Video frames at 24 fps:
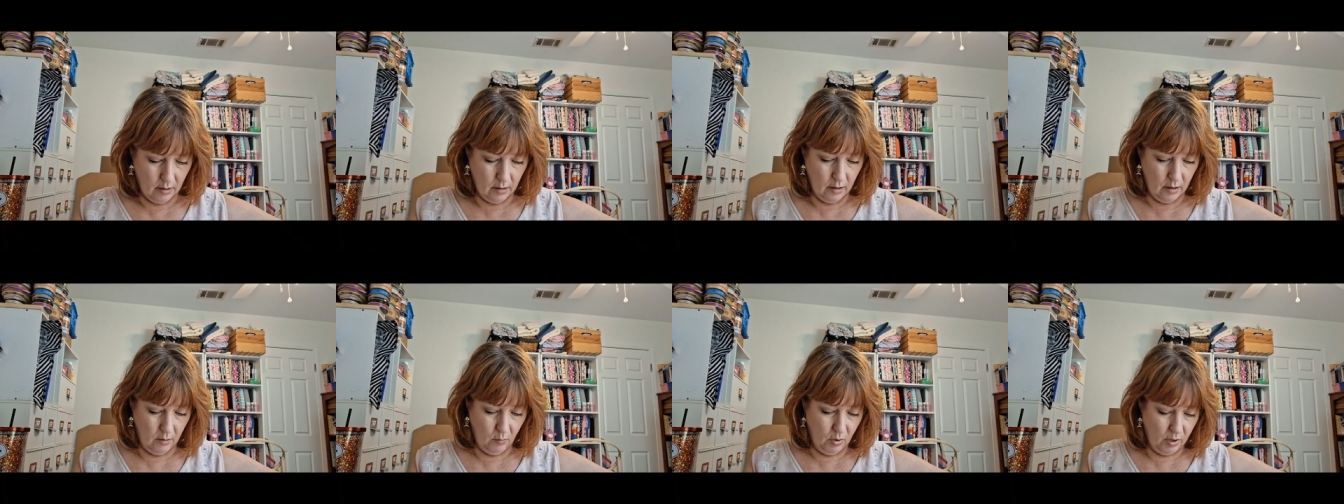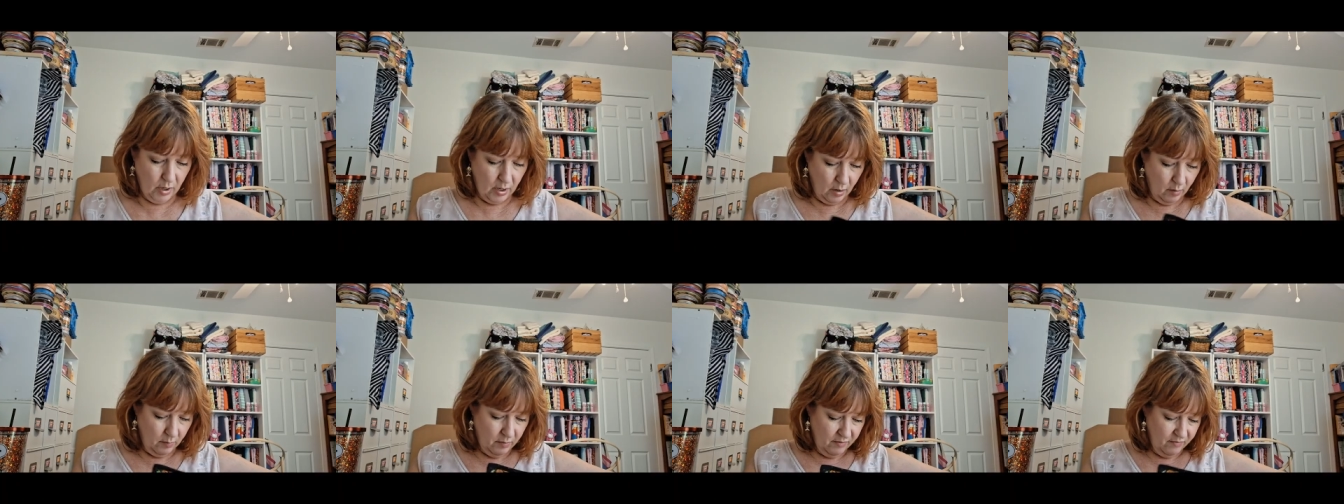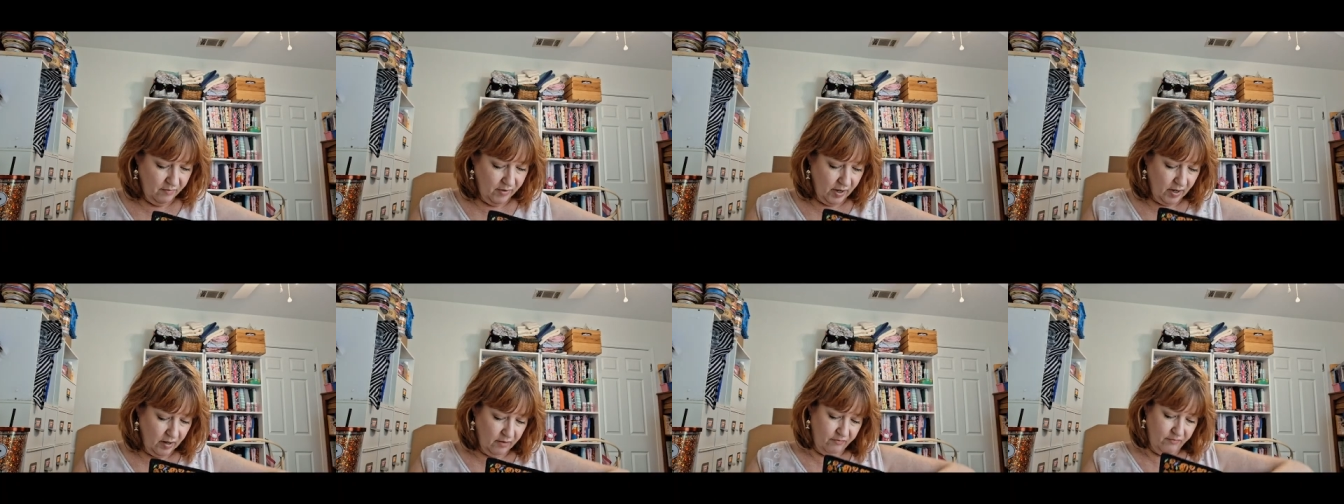It would help if
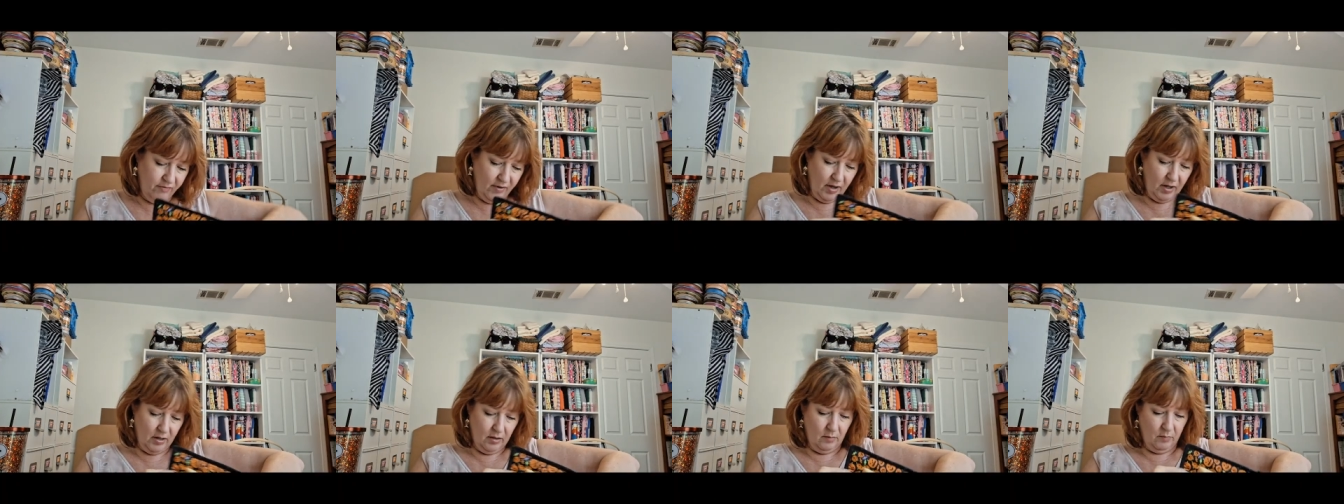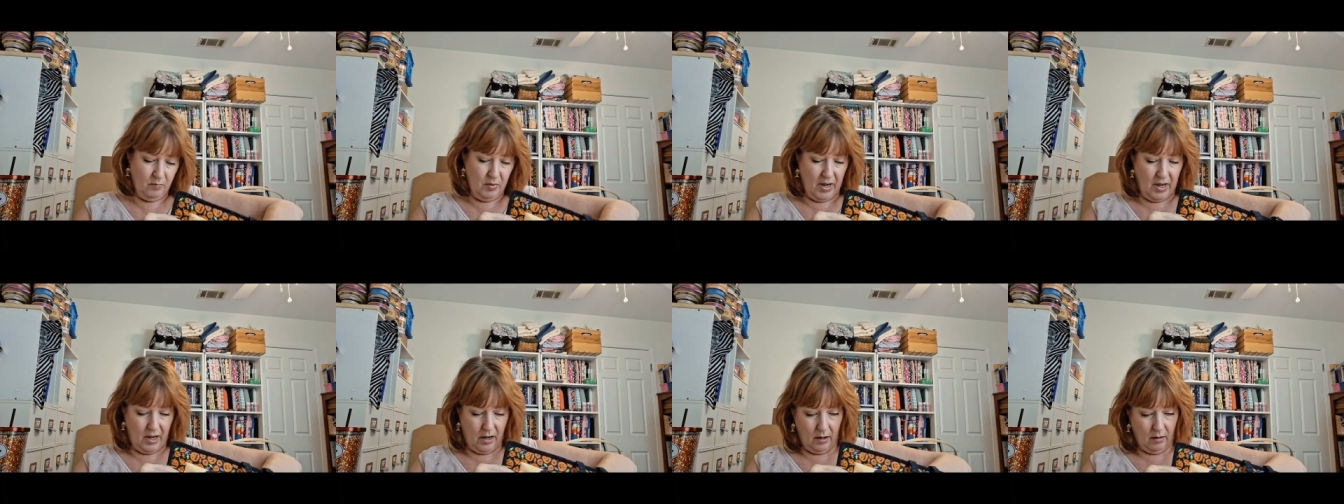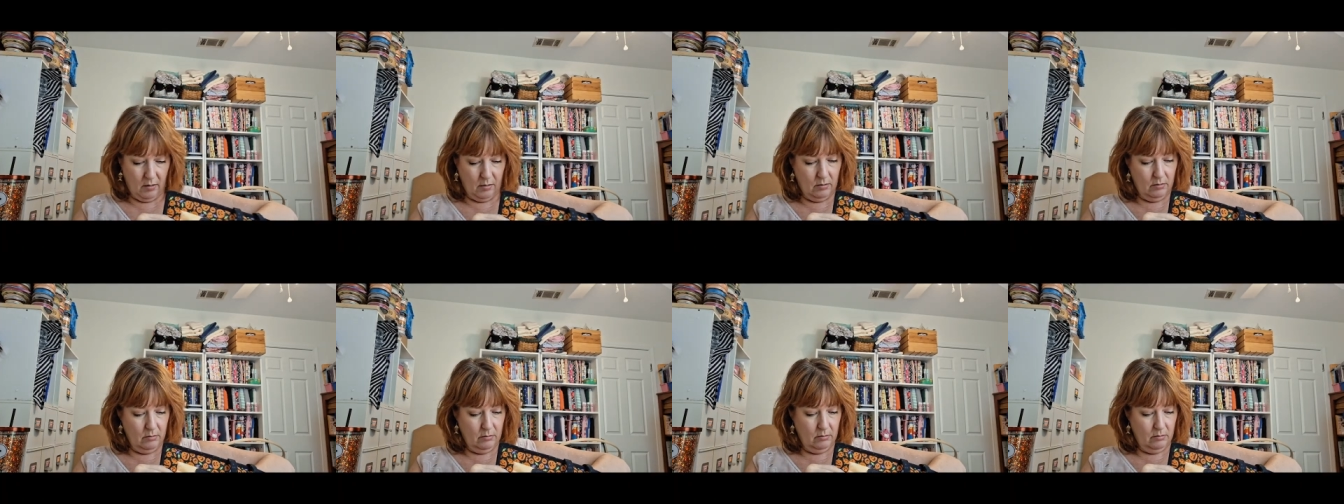I could find the
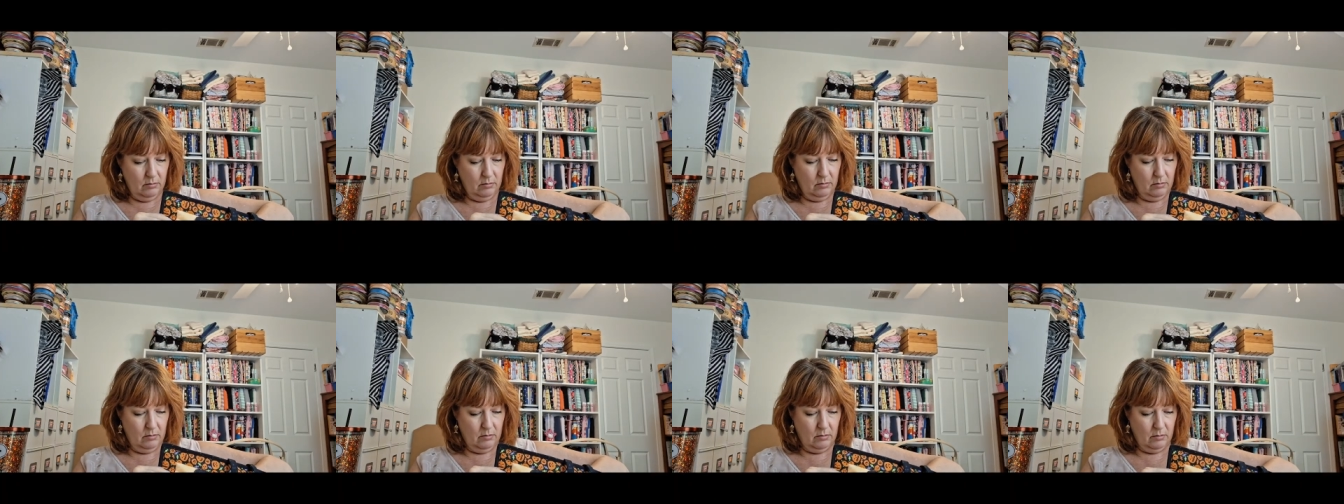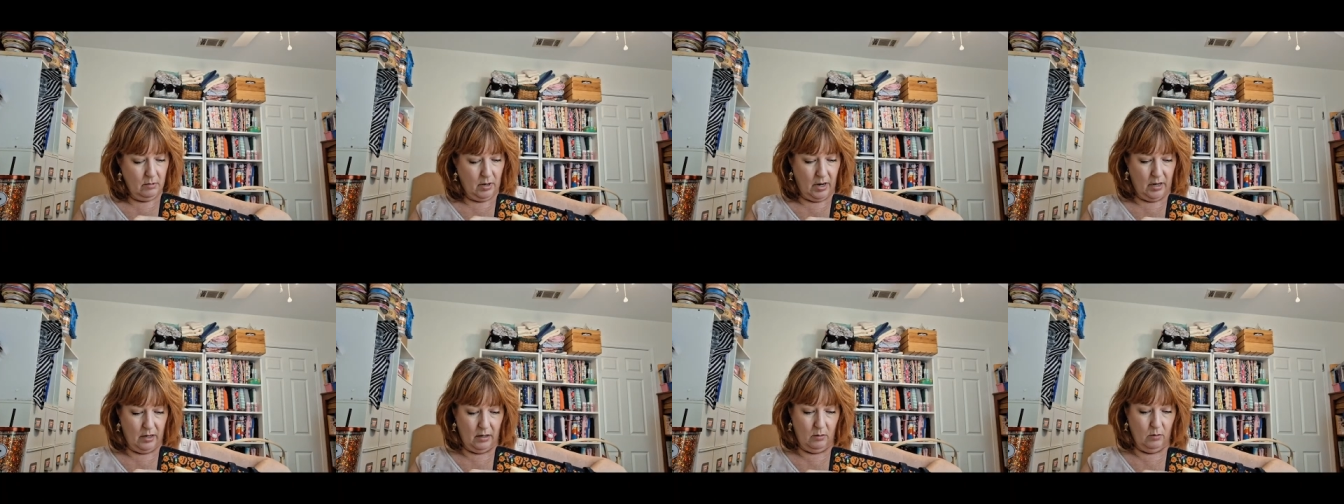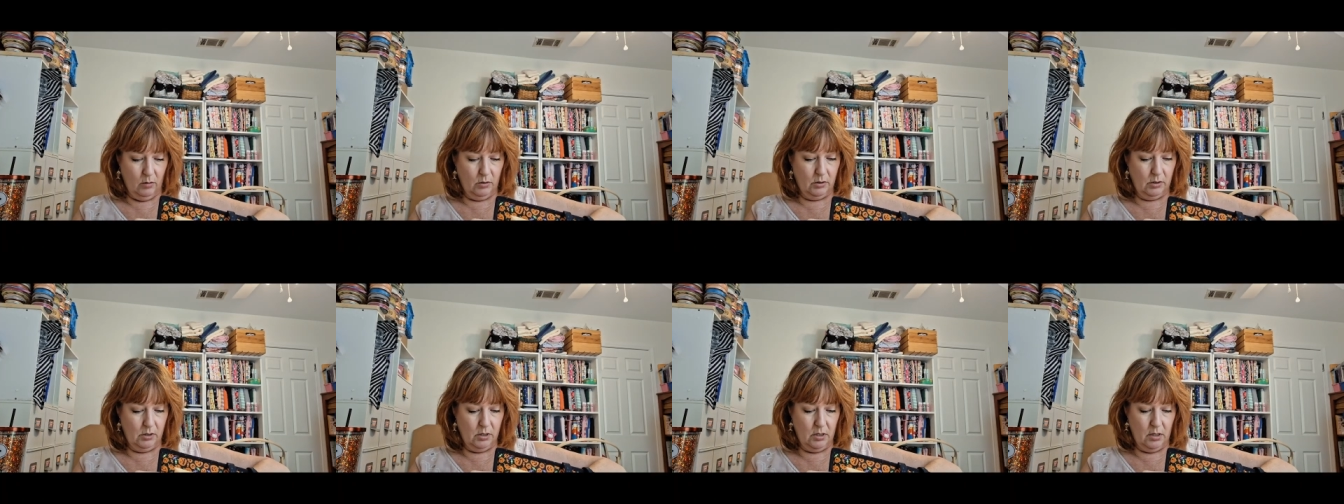pattern. I know
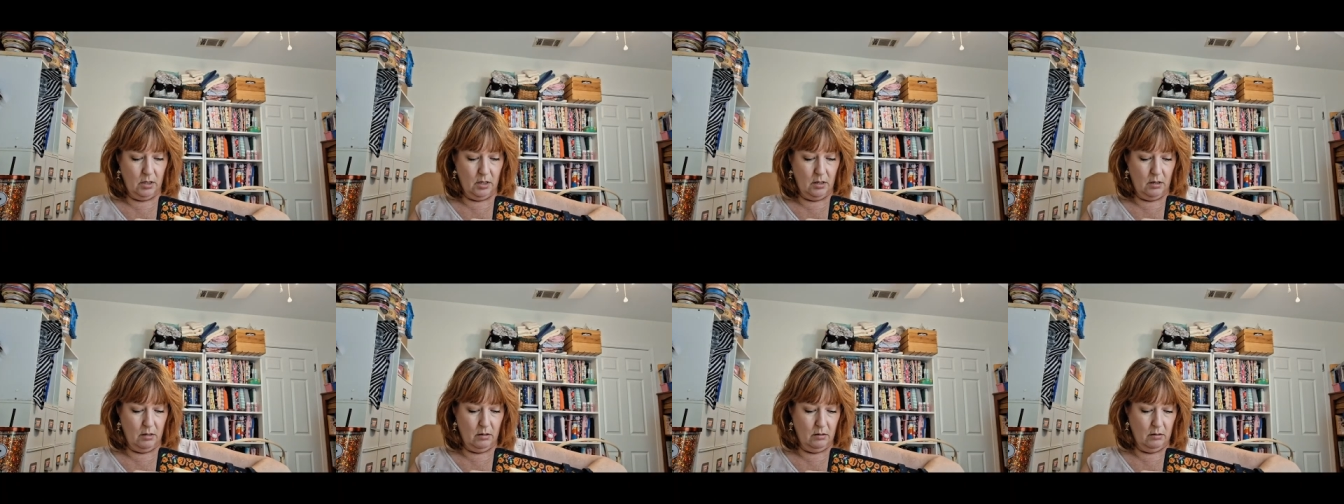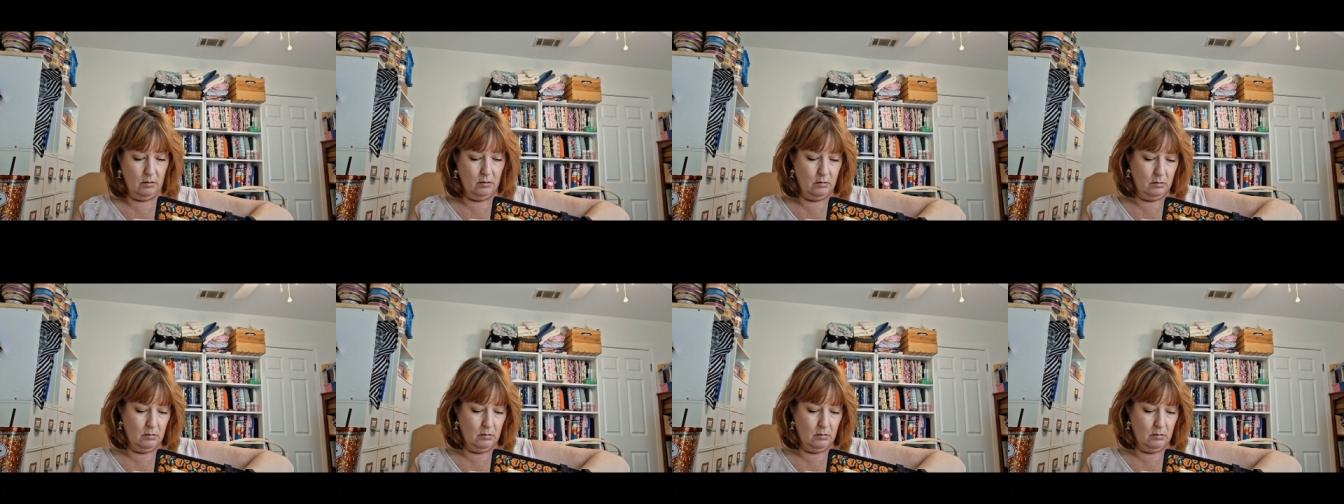it's in here.